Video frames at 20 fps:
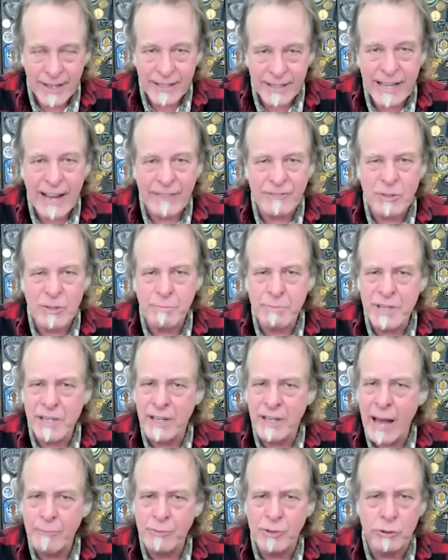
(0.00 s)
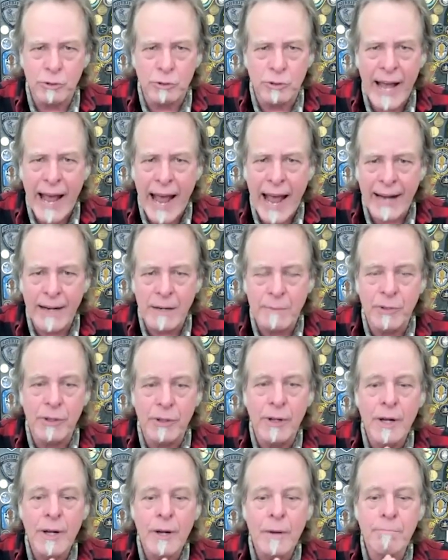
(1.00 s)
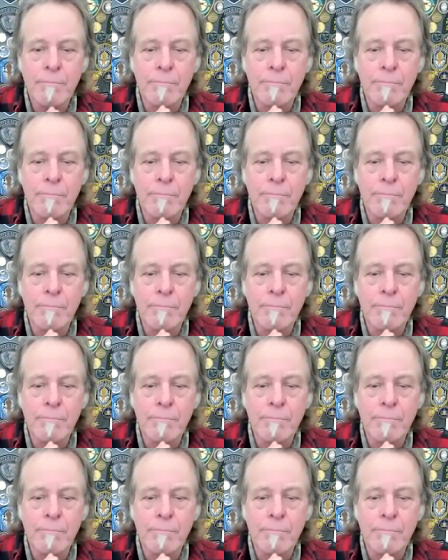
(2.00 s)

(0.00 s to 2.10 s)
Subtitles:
You have to be an absolute animal.